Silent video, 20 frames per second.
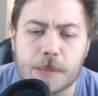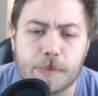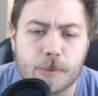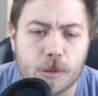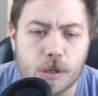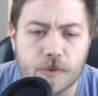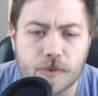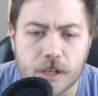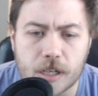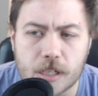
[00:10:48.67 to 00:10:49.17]

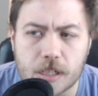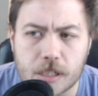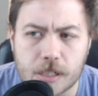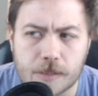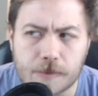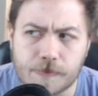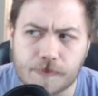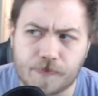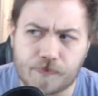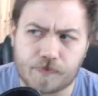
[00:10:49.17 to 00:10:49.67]
blue
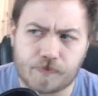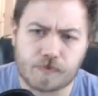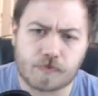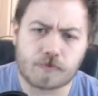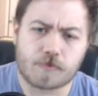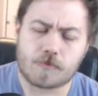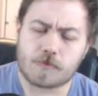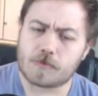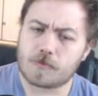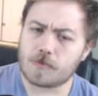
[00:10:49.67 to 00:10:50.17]
version,
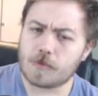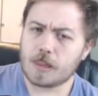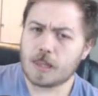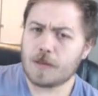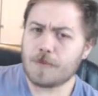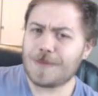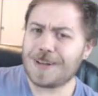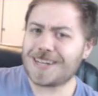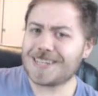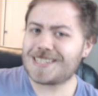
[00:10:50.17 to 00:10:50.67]

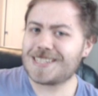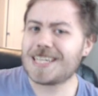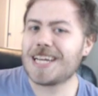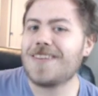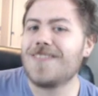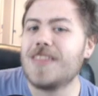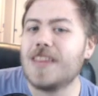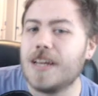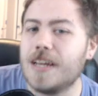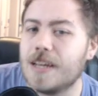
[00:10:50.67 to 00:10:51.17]
because
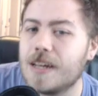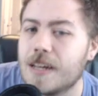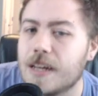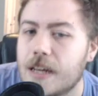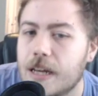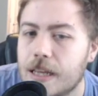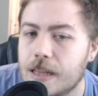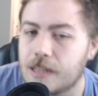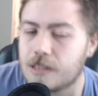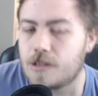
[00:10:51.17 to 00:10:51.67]
same thing.
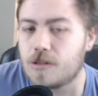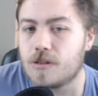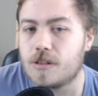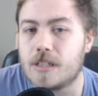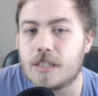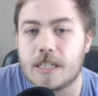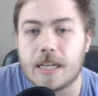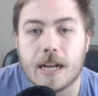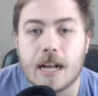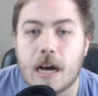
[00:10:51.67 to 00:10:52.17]
It lets you
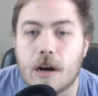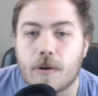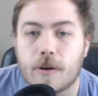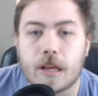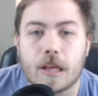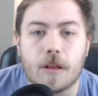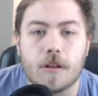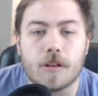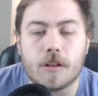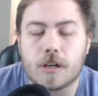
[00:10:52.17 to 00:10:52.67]
cheat out
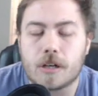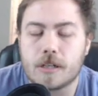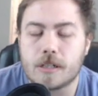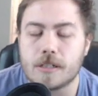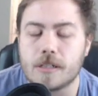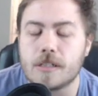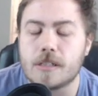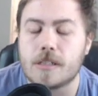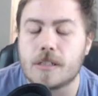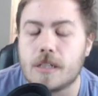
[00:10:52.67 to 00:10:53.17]
kill
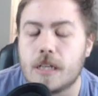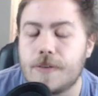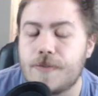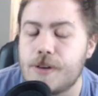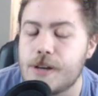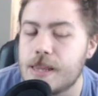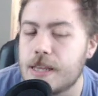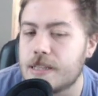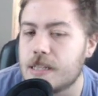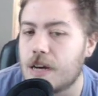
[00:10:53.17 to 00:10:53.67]
turns. If you
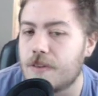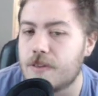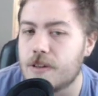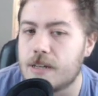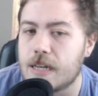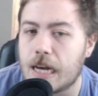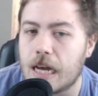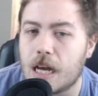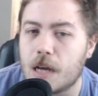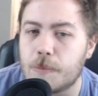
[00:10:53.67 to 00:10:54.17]
hit this off the
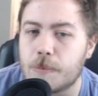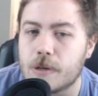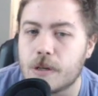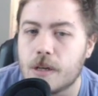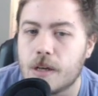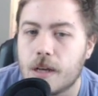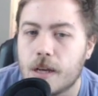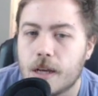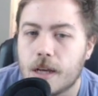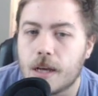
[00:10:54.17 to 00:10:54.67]
top,
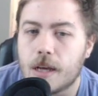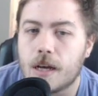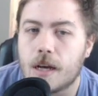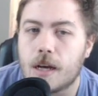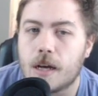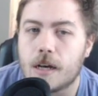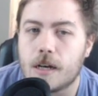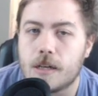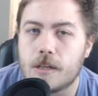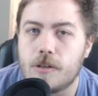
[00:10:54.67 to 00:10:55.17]

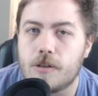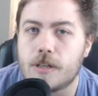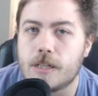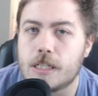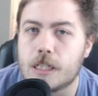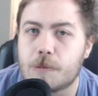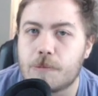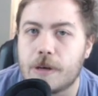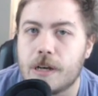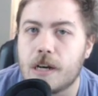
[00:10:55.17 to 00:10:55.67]
you can
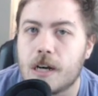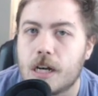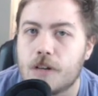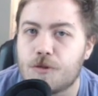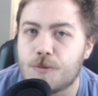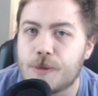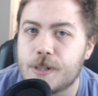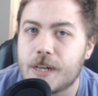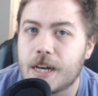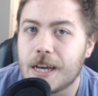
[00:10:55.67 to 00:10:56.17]
just play cards
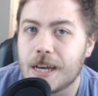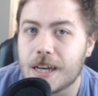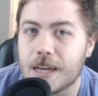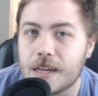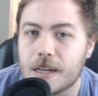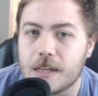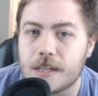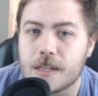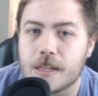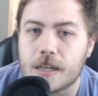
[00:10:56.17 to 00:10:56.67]
from your
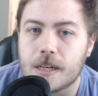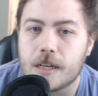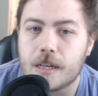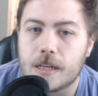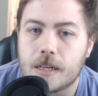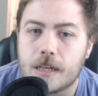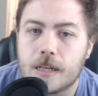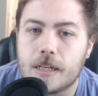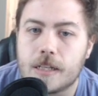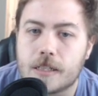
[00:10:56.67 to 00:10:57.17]
hand.
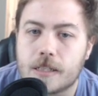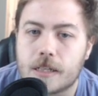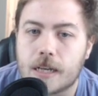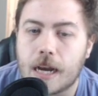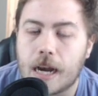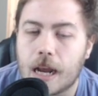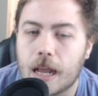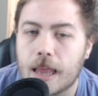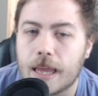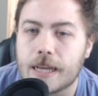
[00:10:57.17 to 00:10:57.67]
It's
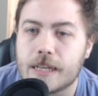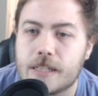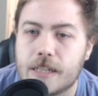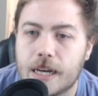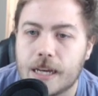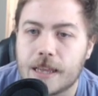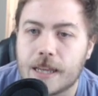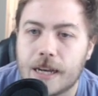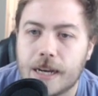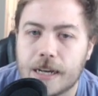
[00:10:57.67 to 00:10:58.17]
kind of like
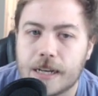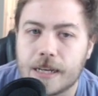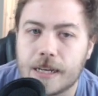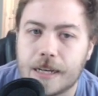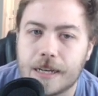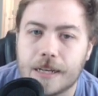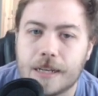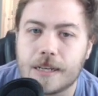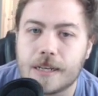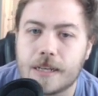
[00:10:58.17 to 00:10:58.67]
Chain
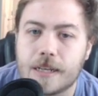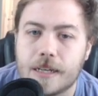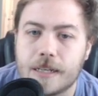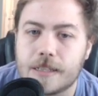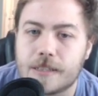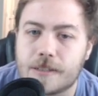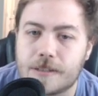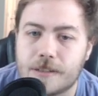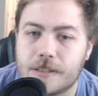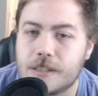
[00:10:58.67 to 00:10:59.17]
Lightning.
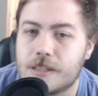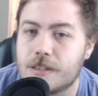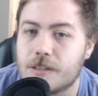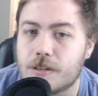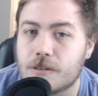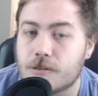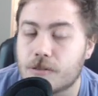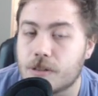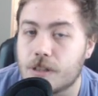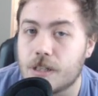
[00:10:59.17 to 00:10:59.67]
It's just
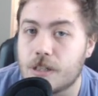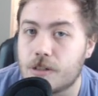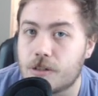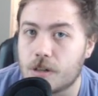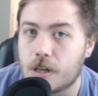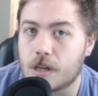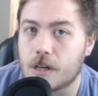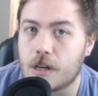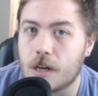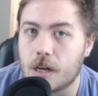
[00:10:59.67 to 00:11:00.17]
a really
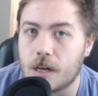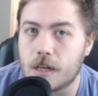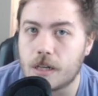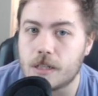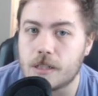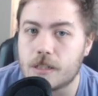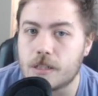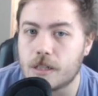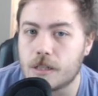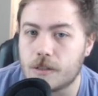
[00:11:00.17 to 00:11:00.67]
strong
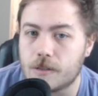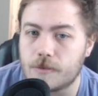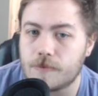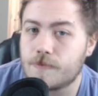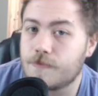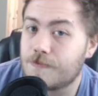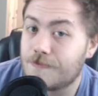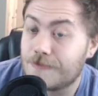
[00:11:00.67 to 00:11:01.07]
card, so